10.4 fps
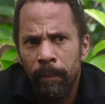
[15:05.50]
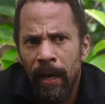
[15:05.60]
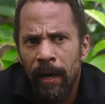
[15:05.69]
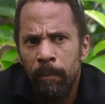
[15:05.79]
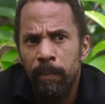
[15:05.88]

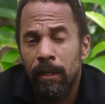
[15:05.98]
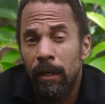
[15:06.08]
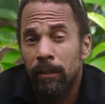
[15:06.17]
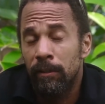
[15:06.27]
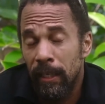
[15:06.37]
And
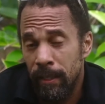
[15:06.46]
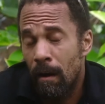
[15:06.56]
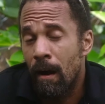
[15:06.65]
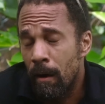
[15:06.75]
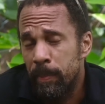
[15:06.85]
because in
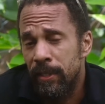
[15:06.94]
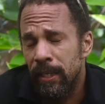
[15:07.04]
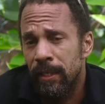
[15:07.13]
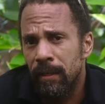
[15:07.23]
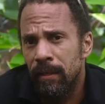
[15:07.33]
our
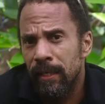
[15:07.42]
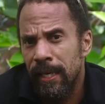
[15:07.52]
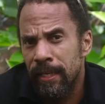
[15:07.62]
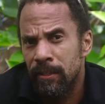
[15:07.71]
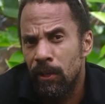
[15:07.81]
particular
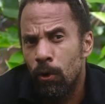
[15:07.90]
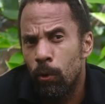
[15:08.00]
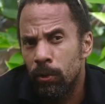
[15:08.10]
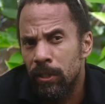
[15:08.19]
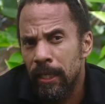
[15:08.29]
case, the
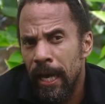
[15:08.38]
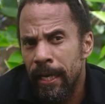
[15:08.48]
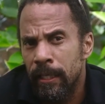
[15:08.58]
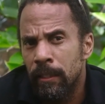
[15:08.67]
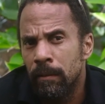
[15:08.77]

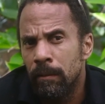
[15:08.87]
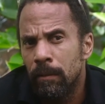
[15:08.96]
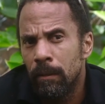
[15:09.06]
coastline,